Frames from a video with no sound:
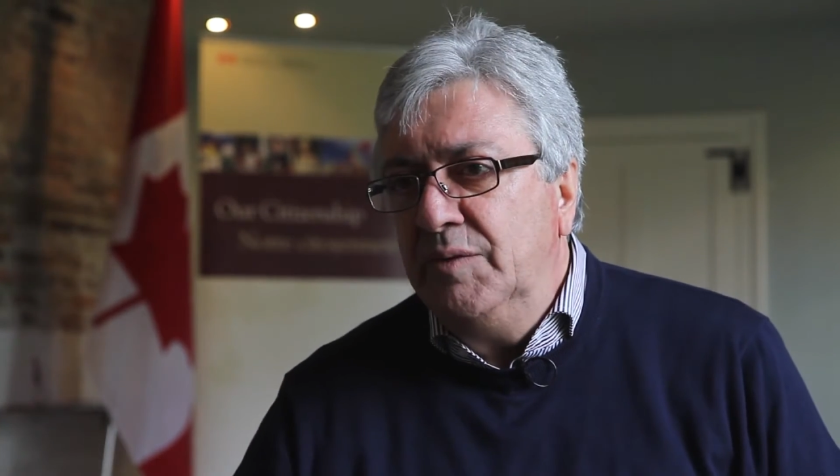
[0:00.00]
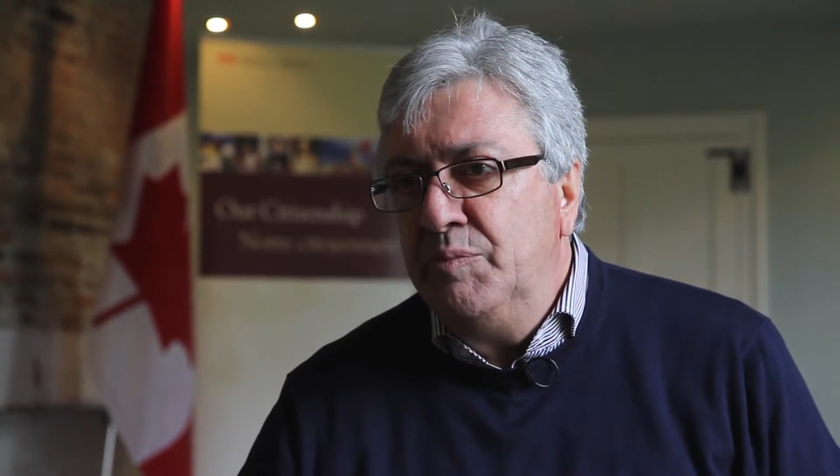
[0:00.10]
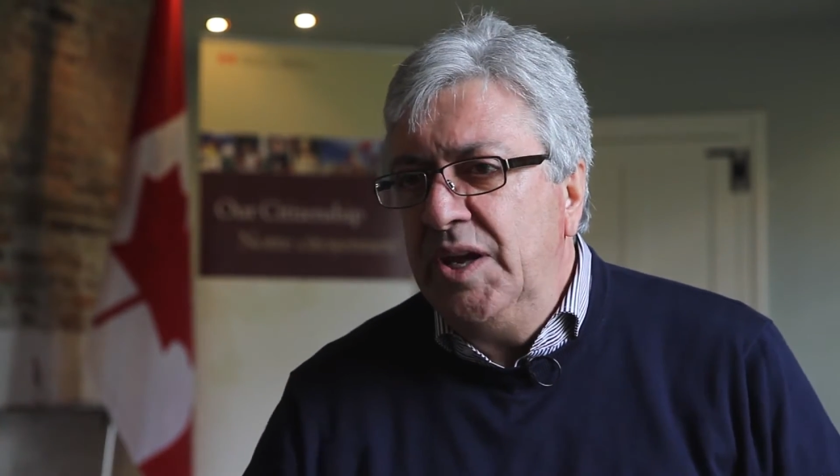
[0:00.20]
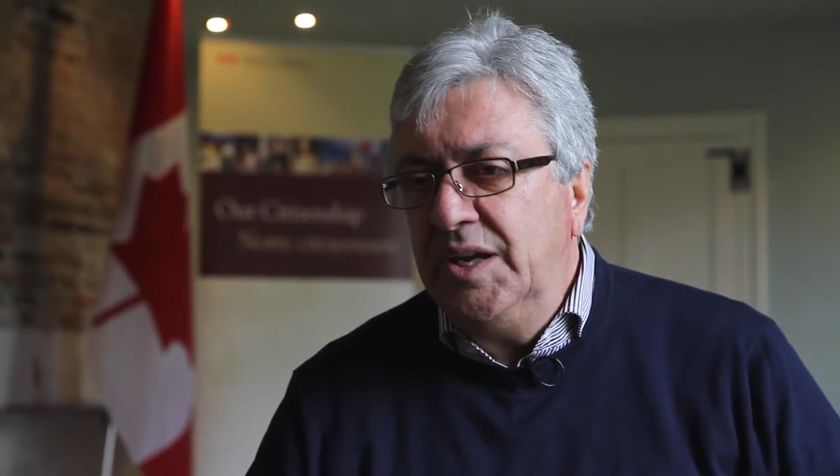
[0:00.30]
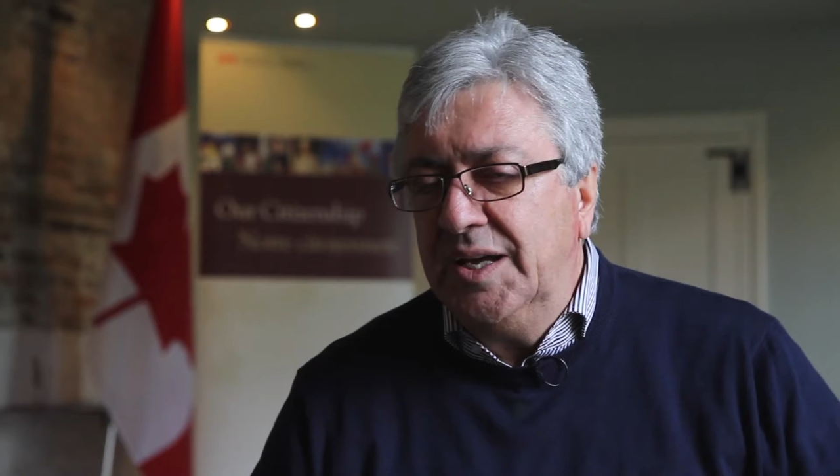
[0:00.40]

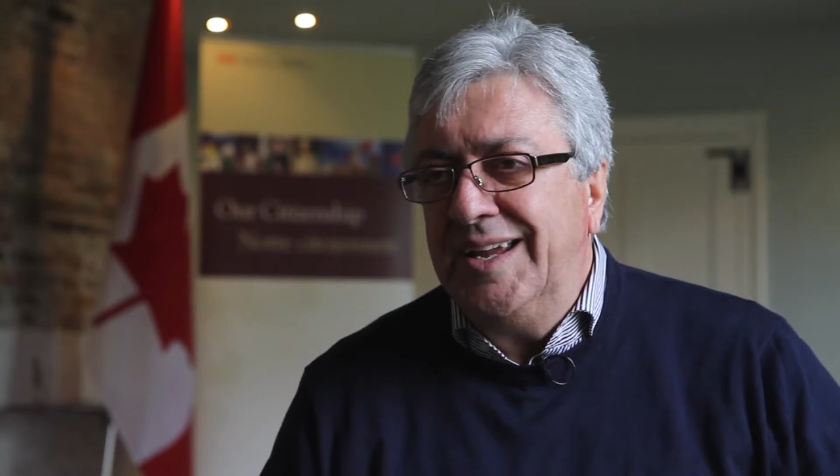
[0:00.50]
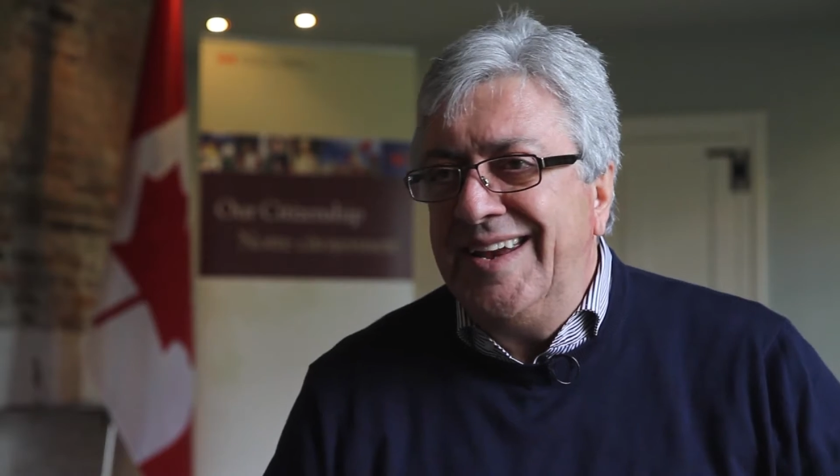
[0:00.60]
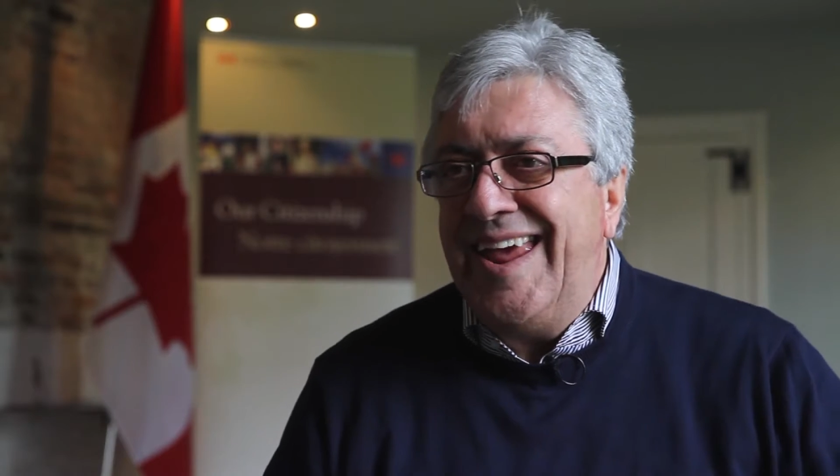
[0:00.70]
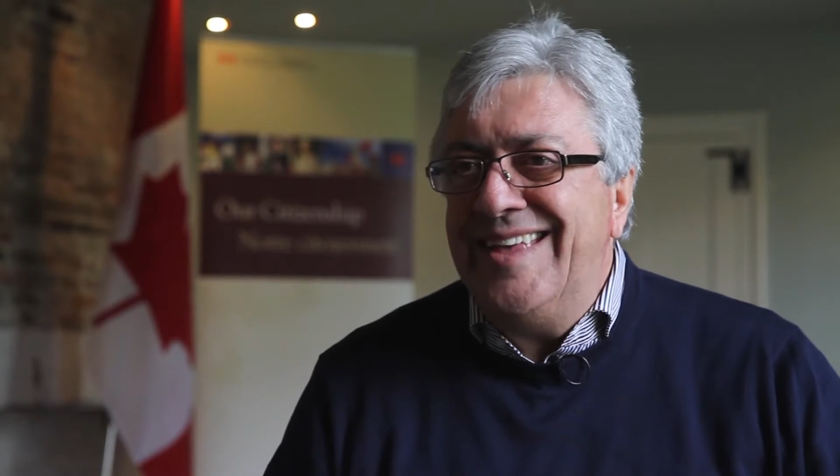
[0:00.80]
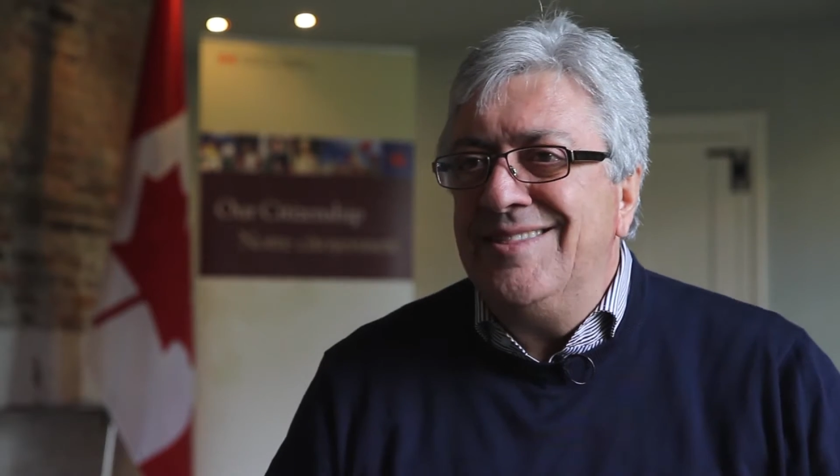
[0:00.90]
Being
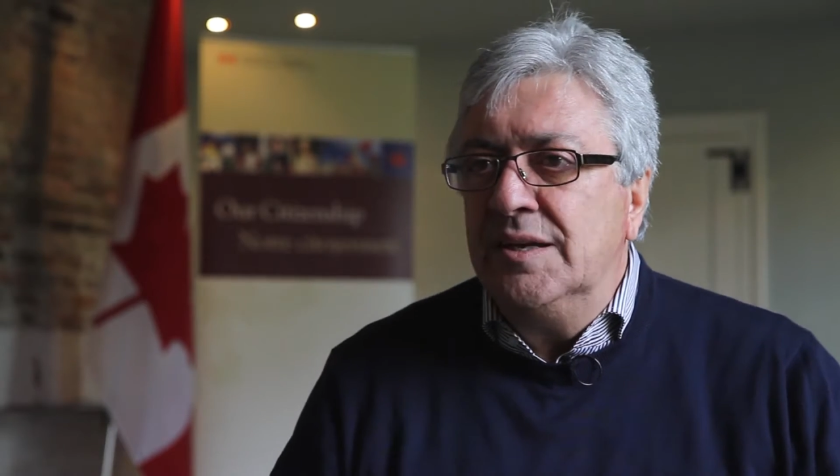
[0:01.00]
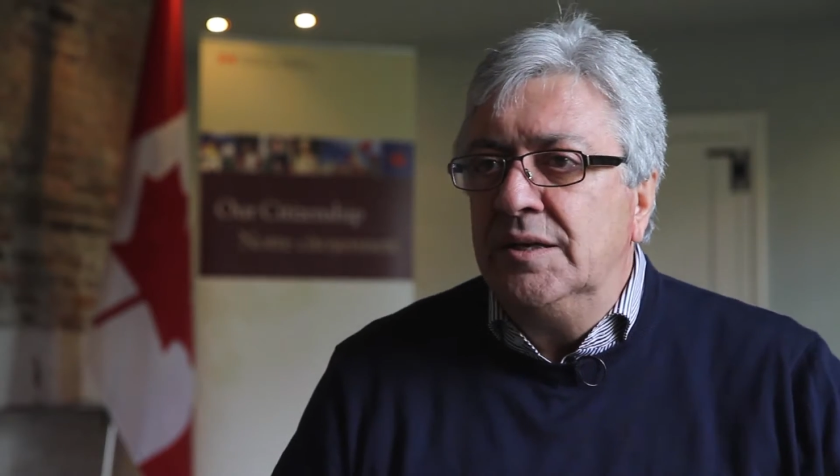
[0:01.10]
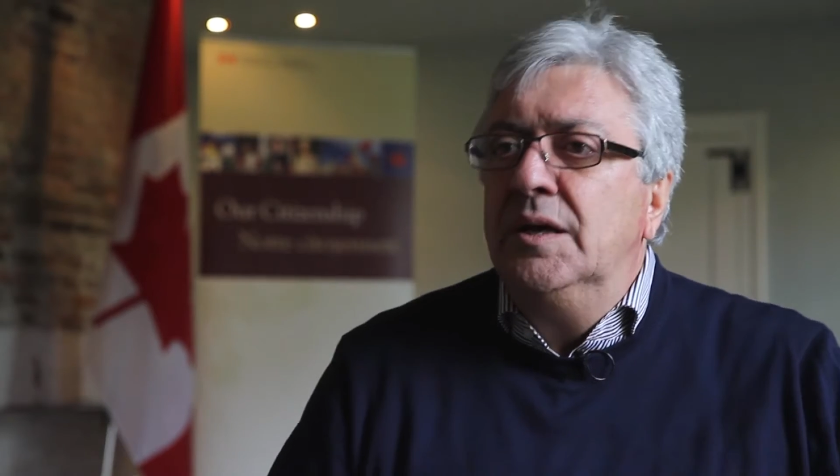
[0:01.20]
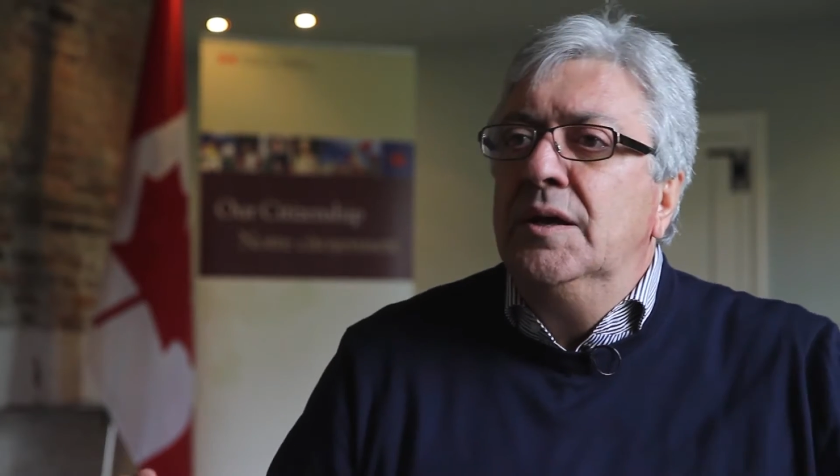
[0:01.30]
Canadian